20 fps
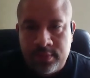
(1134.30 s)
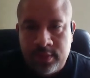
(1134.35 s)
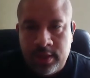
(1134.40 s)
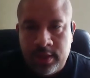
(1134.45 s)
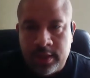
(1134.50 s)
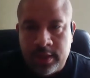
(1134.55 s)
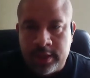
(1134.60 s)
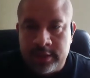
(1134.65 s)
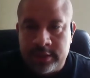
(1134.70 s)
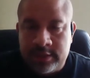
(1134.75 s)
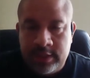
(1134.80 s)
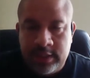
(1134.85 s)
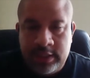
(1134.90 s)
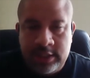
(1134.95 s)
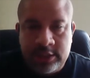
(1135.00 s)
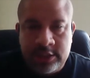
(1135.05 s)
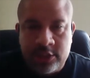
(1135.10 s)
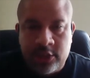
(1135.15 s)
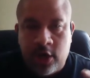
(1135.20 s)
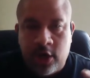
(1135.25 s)
because
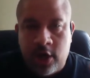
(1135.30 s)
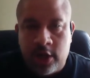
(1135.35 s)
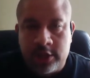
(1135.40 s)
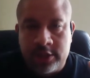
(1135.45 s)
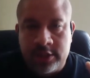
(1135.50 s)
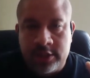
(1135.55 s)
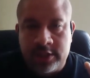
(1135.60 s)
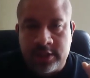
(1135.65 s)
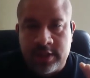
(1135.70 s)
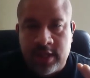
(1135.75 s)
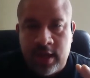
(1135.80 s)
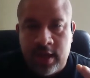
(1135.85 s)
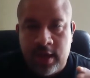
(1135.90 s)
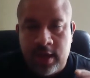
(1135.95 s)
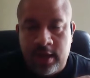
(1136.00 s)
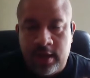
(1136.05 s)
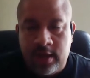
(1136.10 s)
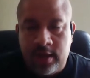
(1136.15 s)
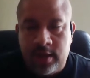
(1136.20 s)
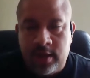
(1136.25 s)
these charges
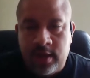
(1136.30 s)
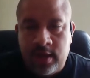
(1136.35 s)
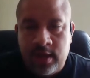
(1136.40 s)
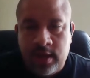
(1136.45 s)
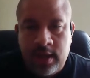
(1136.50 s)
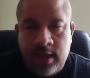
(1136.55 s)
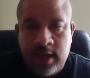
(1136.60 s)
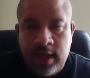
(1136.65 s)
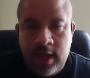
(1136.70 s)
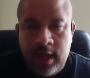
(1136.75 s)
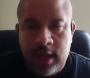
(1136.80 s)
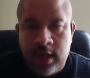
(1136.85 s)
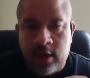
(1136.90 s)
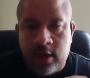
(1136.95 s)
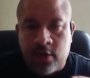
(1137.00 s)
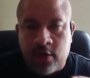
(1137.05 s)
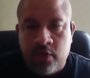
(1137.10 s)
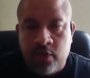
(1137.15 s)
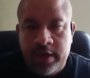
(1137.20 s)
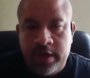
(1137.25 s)
can
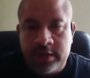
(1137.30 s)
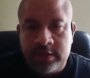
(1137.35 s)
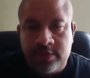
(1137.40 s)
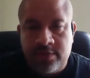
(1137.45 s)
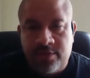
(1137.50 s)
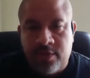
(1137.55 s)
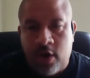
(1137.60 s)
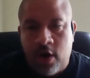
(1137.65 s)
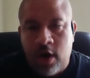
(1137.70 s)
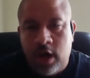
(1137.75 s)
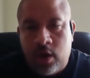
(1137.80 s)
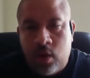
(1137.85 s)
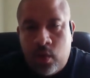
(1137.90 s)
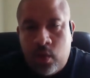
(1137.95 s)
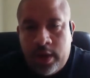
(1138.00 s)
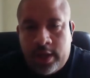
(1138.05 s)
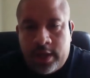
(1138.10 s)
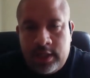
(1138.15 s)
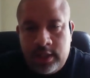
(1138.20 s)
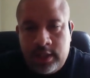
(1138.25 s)
increase very
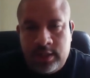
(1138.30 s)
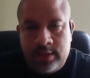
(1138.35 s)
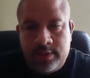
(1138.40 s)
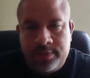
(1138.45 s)
quickly.